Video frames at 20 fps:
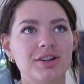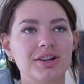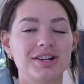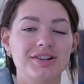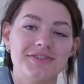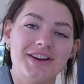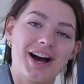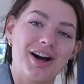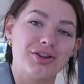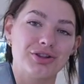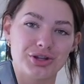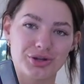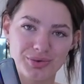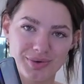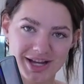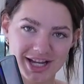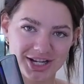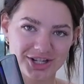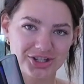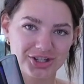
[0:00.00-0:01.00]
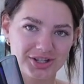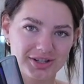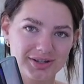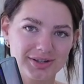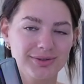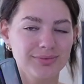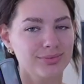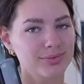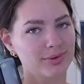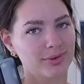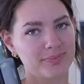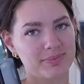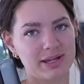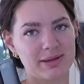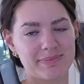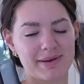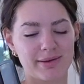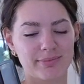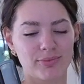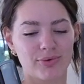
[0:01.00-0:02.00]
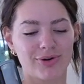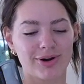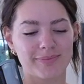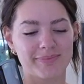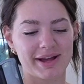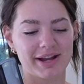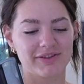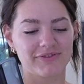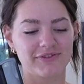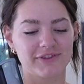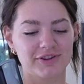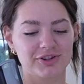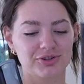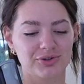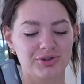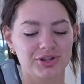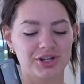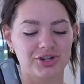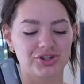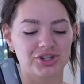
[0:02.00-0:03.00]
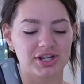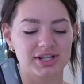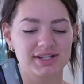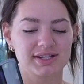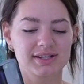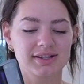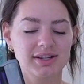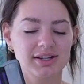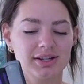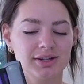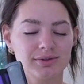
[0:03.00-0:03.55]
evaluation will be more beneficial than just